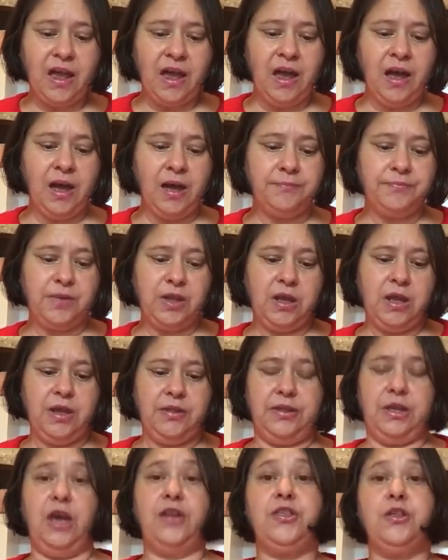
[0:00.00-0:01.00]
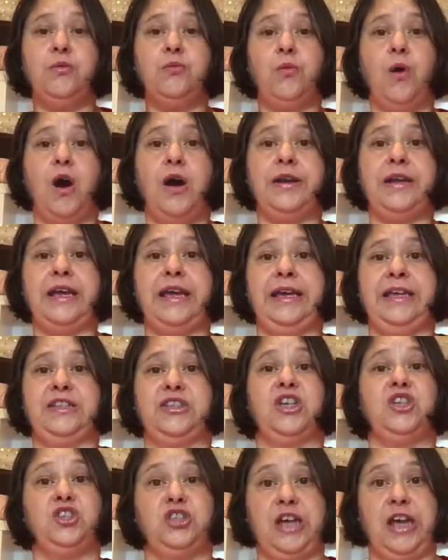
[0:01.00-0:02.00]
The other one
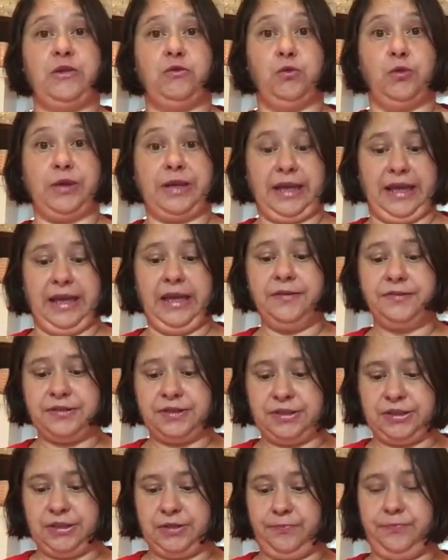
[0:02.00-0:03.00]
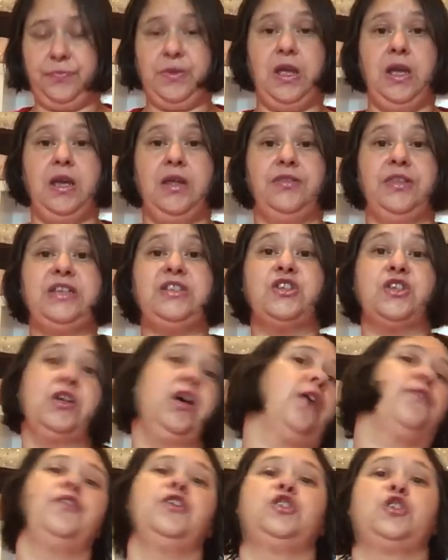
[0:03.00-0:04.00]
is general gifts. This
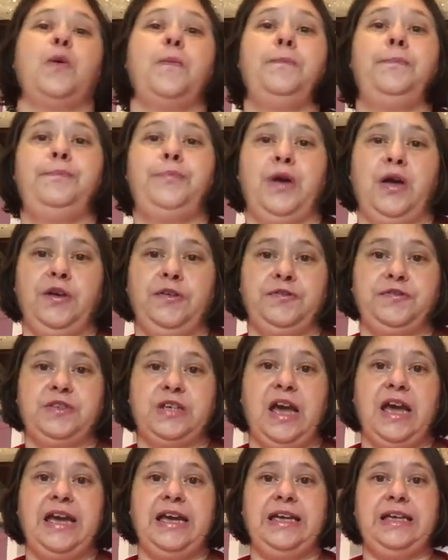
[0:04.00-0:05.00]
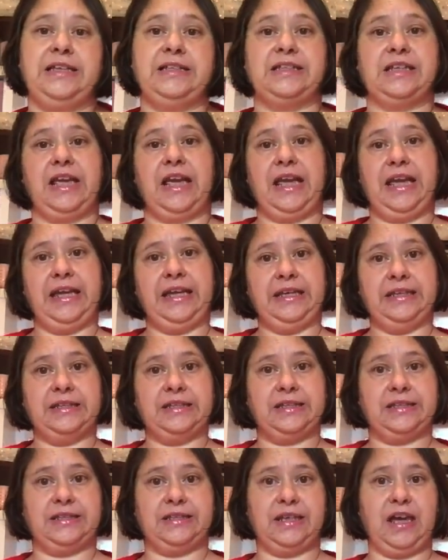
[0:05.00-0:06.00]
covers birthdays,
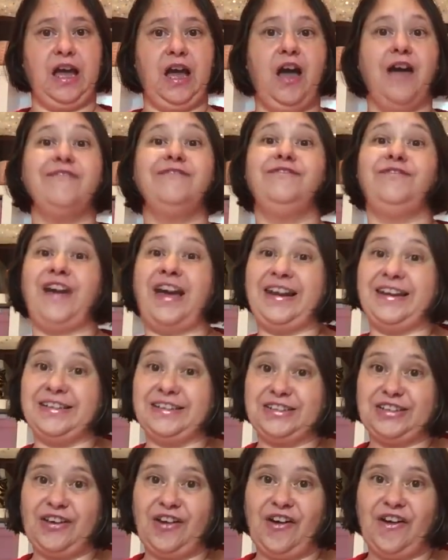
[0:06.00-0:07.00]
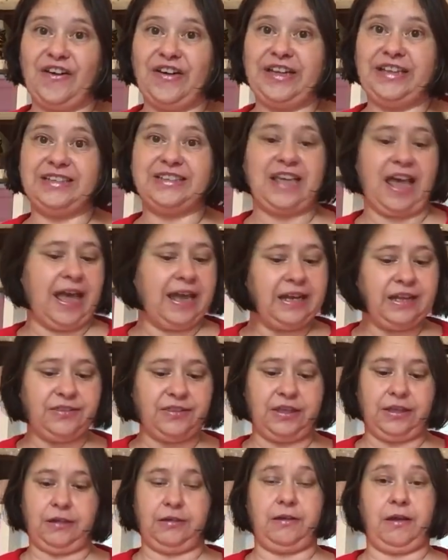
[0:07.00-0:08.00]
Easter, Valentine's,
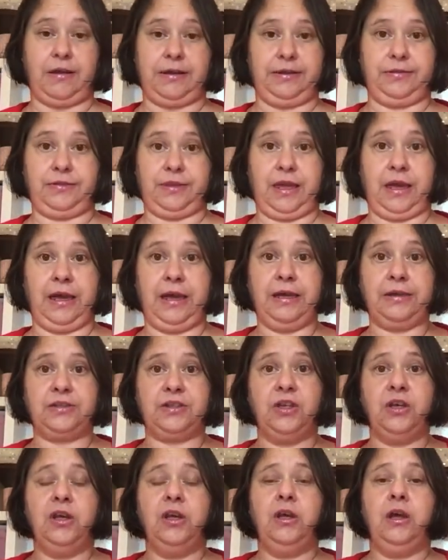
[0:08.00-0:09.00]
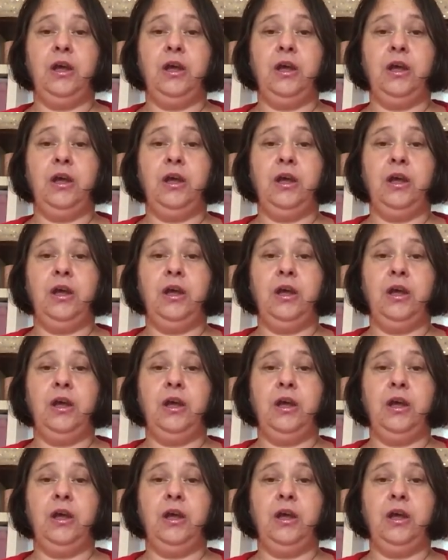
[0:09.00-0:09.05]
anything like that.